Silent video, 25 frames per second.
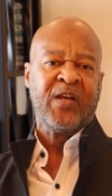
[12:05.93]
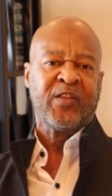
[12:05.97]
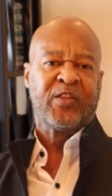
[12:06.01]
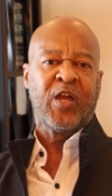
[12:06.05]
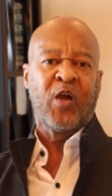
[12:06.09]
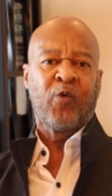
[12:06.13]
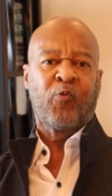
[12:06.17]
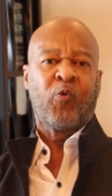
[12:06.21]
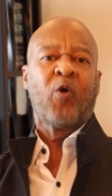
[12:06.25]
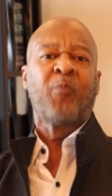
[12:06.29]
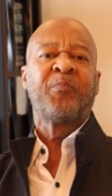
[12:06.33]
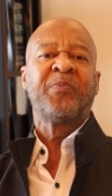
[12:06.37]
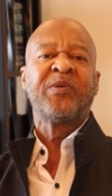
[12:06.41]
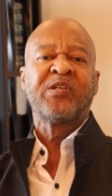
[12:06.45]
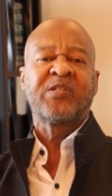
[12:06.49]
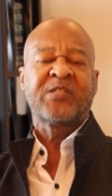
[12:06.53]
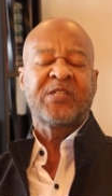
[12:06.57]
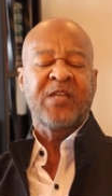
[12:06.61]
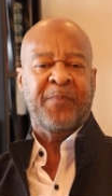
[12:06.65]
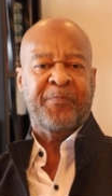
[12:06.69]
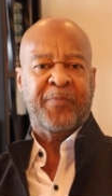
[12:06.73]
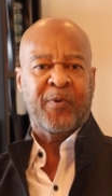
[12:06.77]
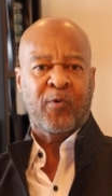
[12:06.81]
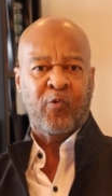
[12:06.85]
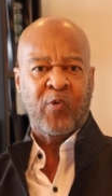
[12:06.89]
There will be
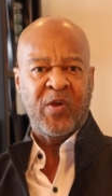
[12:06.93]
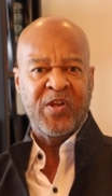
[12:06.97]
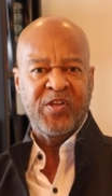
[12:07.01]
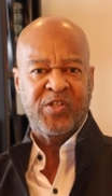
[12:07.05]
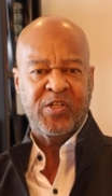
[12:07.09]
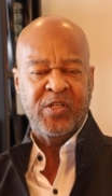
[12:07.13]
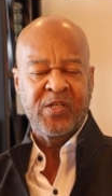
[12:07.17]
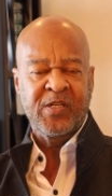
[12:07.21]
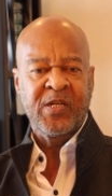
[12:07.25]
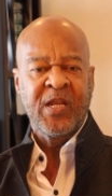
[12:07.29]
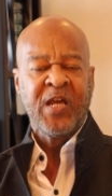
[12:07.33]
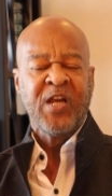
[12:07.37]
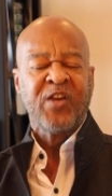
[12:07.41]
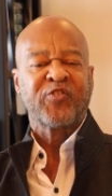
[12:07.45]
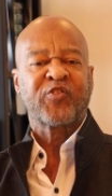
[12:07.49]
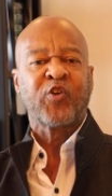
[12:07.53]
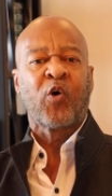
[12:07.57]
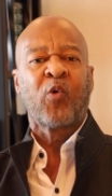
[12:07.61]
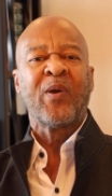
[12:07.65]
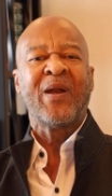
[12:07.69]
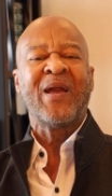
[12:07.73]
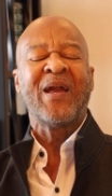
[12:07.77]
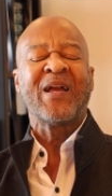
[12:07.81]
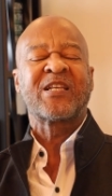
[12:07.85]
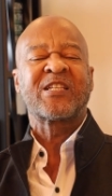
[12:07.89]
separation,
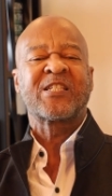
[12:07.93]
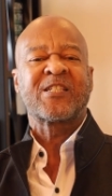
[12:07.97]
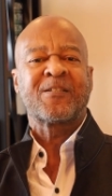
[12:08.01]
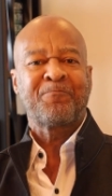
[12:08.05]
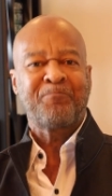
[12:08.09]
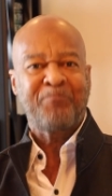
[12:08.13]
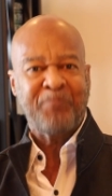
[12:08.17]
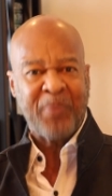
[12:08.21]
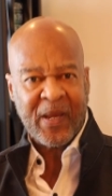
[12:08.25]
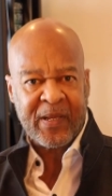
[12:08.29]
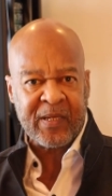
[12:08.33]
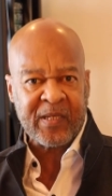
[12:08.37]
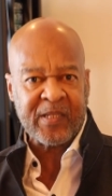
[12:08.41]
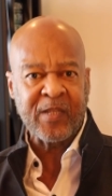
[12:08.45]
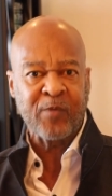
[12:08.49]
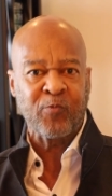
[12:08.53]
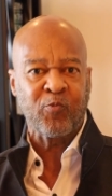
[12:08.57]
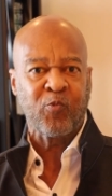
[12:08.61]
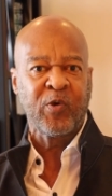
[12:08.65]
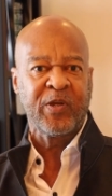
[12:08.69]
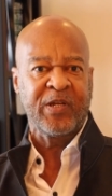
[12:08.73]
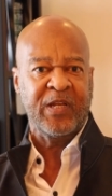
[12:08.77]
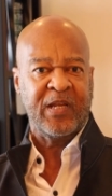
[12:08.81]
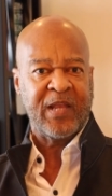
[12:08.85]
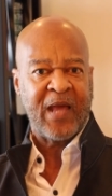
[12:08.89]
so expect
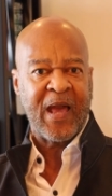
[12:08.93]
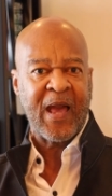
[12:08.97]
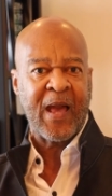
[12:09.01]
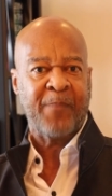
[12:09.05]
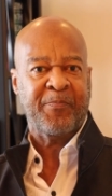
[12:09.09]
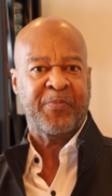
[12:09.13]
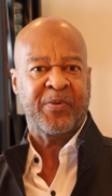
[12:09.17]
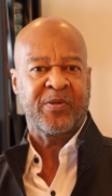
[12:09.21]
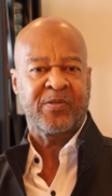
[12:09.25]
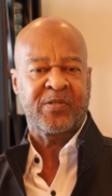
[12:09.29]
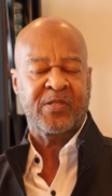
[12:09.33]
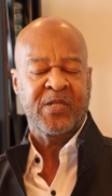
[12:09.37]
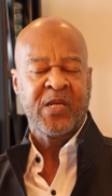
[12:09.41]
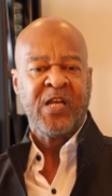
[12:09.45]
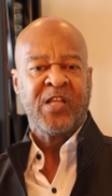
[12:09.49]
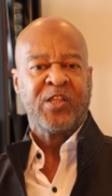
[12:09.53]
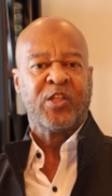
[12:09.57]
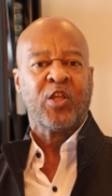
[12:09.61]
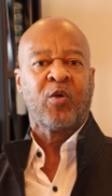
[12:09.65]
it when it happens.